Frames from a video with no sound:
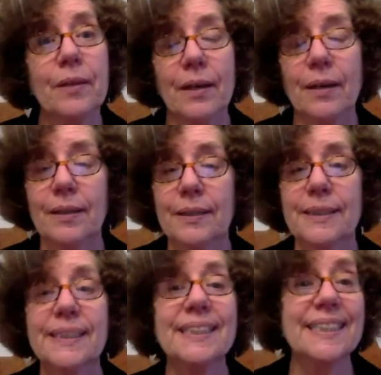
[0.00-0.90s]
uh,
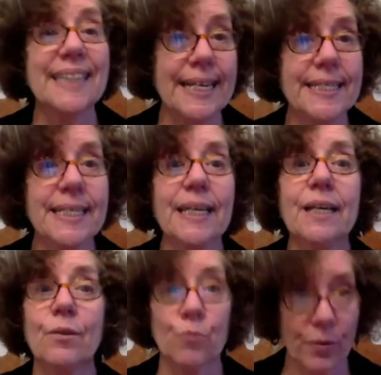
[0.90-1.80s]
state
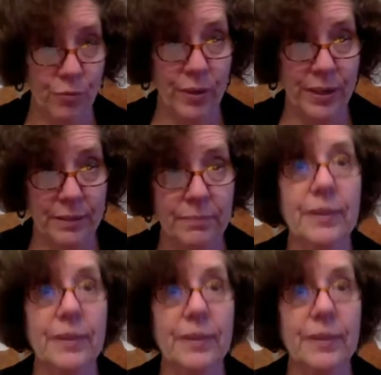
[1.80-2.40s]
referendum,